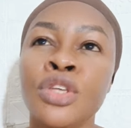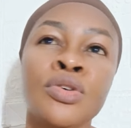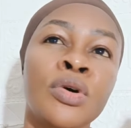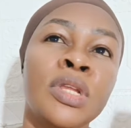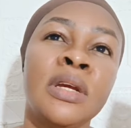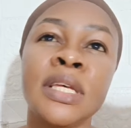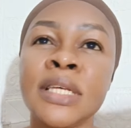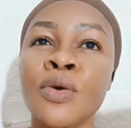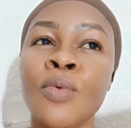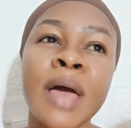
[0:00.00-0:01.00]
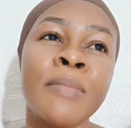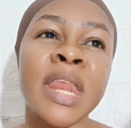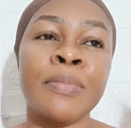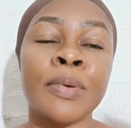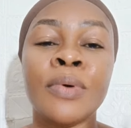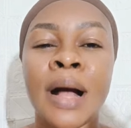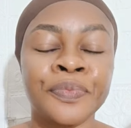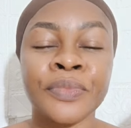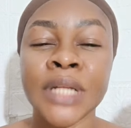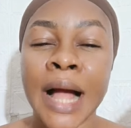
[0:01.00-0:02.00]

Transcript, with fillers: so the reason why many people ap